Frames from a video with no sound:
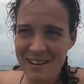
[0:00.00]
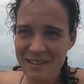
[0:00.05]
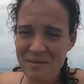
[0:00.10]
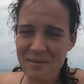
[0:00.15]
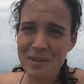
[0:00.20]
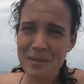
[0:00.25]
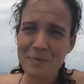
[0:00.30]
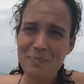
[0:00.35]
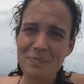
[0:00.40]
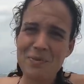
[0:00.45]
It
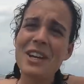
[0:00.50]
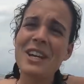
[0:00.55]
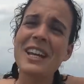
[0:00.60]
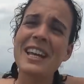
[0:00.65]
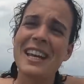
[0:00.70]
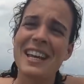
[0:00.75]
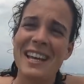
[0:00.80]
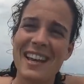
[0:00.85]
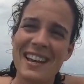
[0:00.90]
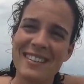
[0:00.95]
was
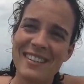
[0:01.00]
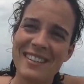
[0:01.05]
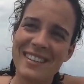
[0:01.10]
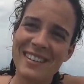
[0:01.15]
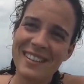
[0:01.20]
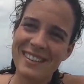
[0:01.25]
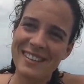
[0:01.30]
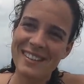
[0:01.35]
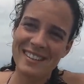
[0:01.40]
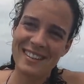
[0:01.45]
pretty and it
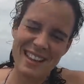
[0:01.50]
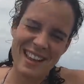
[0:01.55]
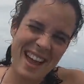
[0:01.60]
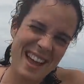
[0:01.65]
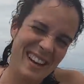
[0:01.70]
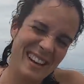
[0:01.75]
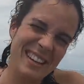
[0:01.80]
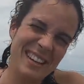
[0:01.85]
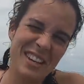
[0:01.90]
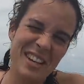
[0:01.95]

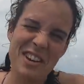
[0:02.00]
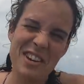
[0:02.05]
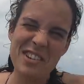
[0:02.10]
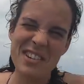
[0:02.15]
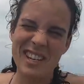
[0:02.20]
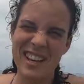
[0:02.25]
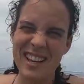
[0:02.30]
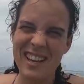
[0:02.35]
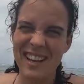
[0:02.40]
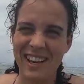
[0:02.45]
had a cute
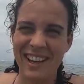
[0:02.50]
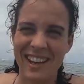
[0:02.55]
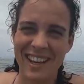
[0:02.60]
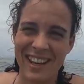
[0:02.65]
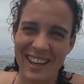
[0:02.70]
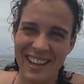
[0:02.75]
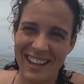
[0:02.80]
look.